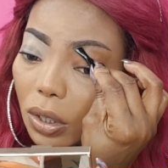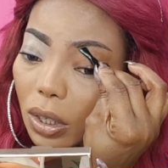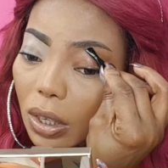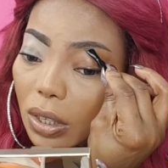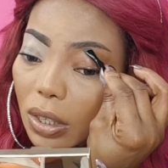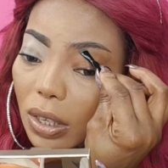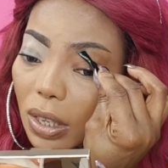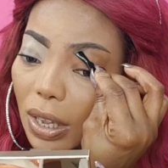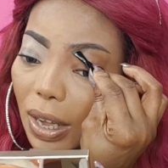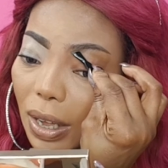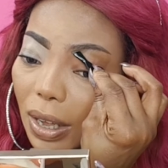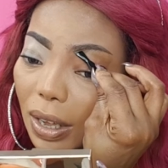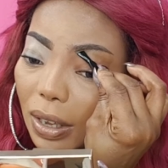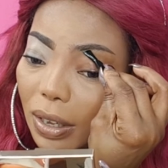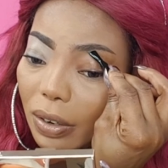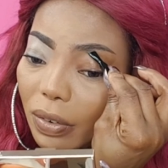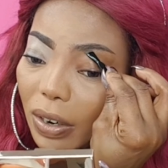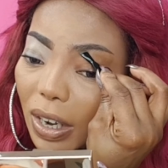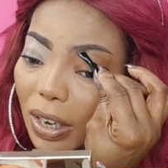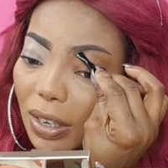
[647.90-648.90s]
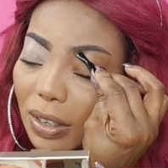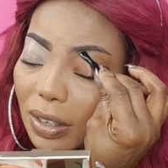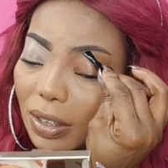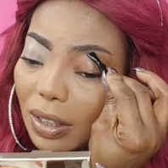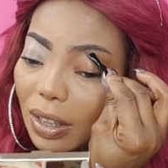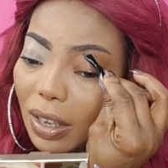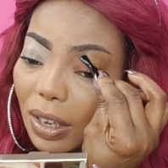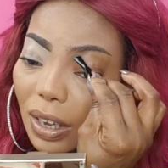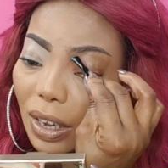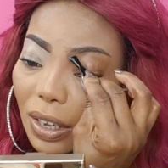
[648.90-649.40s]
Because you can see that
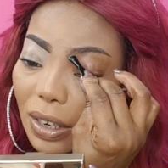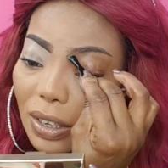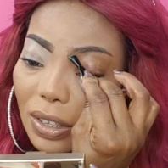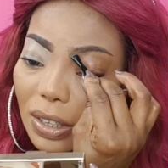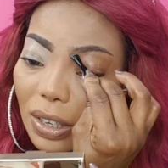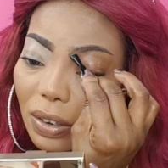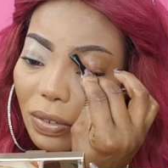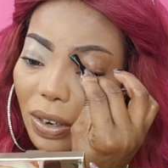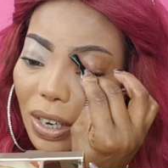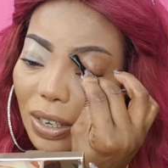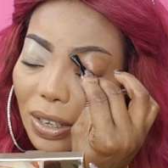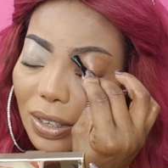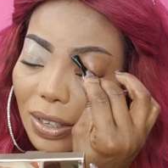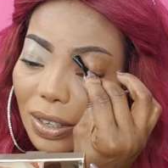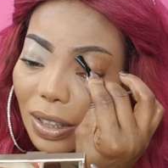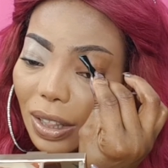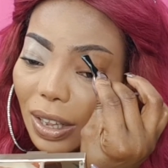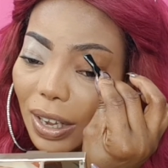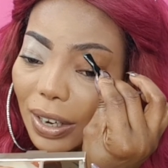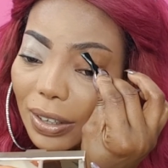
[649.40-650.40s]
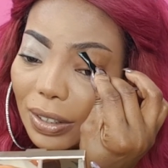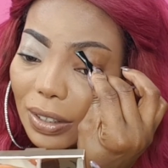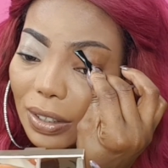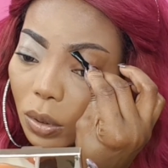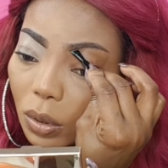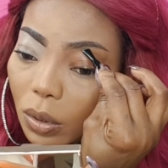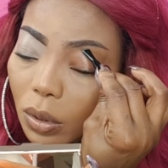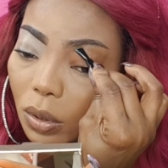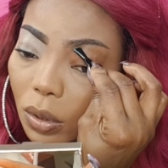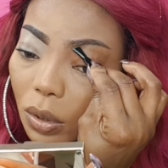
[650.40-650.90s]
area is thick and this area is
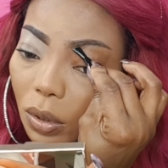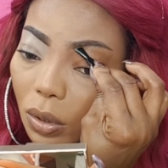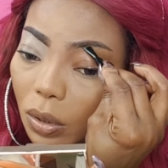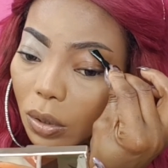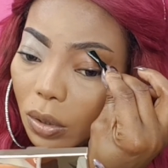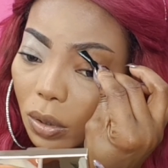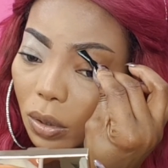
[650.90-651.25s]
light.